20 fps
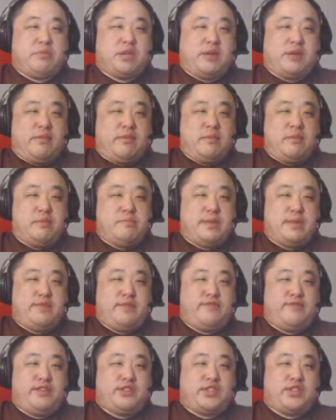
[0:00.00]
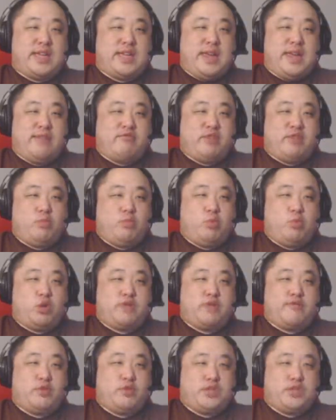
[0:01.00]
government benefits. I can't really work
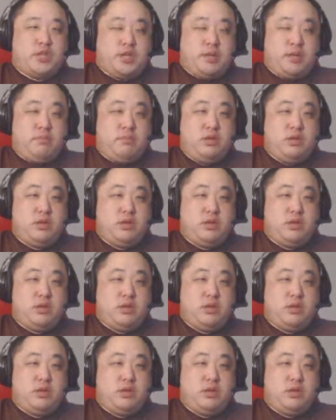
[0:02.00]
full-time.